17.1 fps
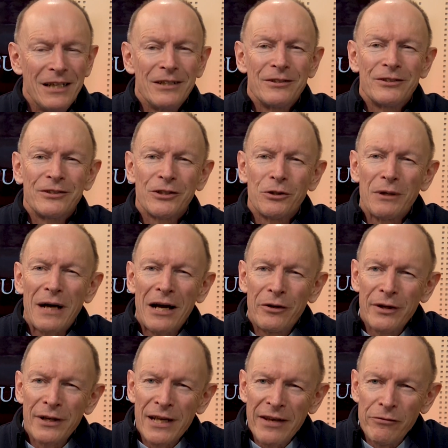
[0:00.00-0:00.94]
So I'm
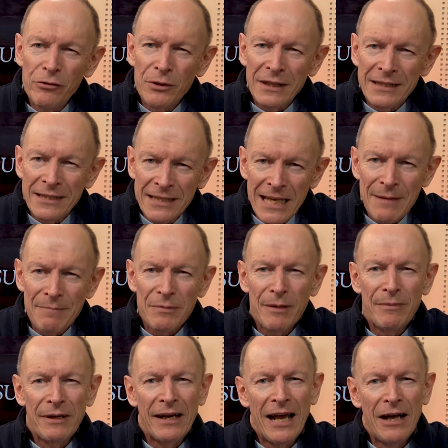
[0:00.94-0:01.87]
going to give you a tip
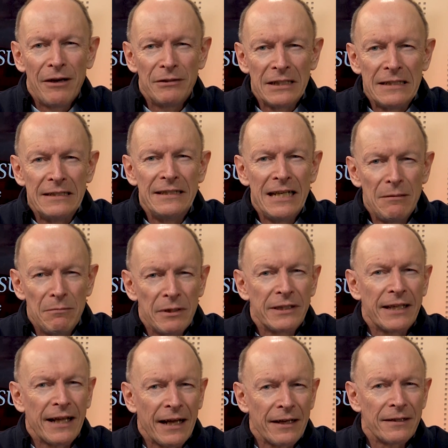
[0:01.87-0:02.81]
about how to deal with
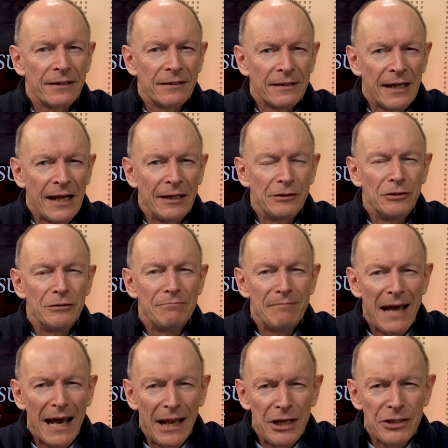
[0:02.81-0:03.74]
that, how to
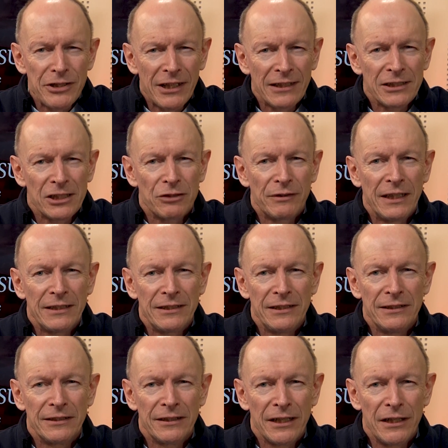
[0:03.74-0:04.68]
manage that stress
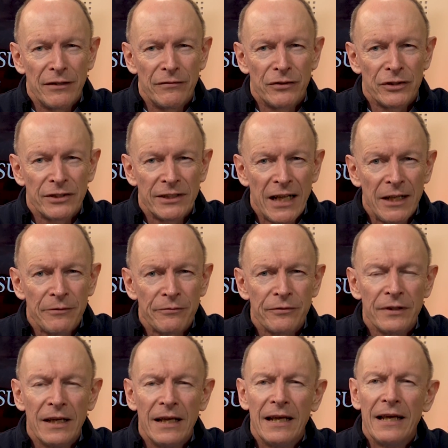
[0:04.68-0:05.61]
inside of
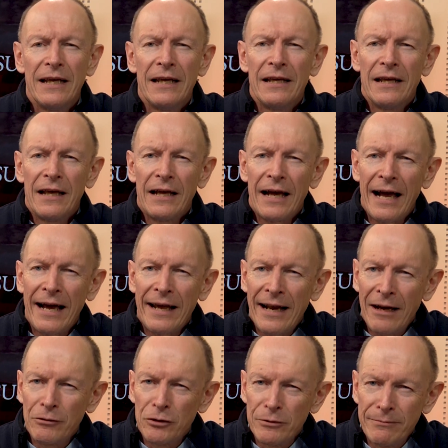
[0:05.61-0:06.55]
yourself, and
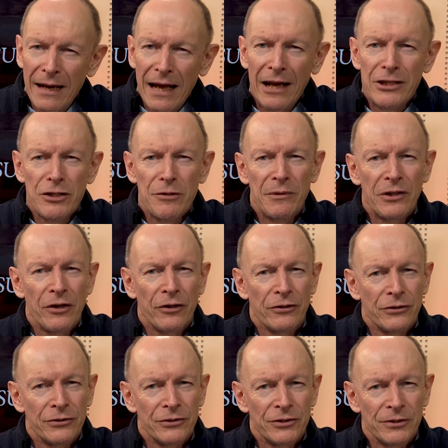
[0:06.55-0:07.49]
how to manage it with
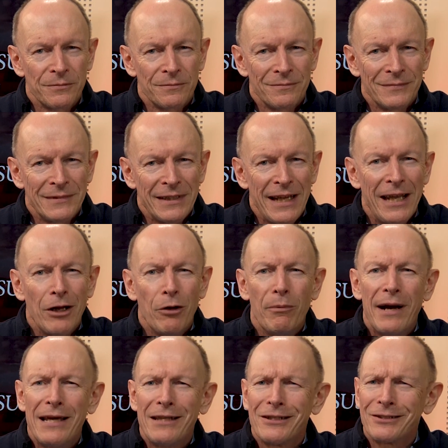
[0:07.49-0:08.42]
others in a
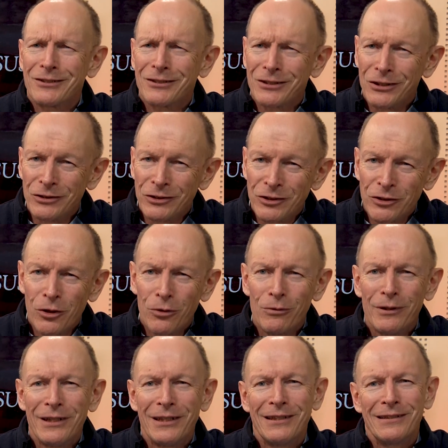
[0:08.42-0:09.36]
way that's
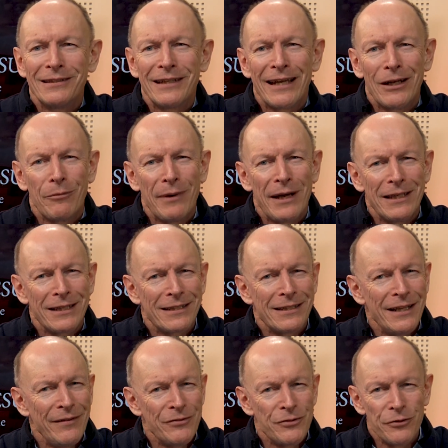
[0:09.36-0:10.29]
consoling and a way that
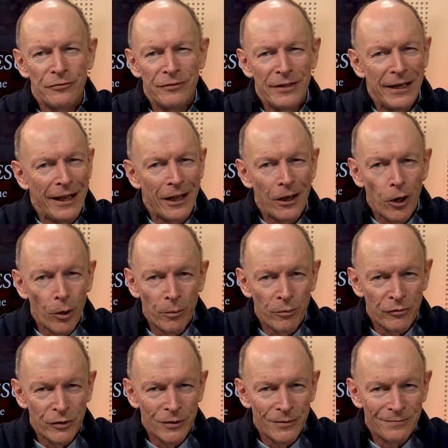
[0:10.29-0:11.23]
leaves you feeling
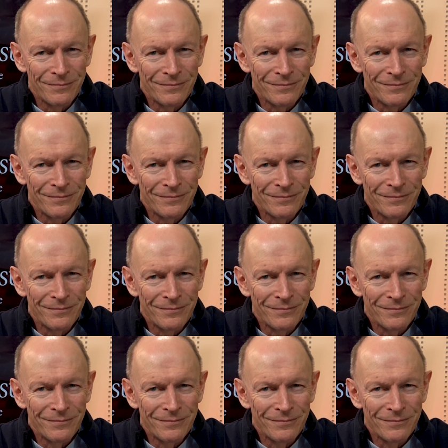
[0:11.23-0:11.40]
hopeful.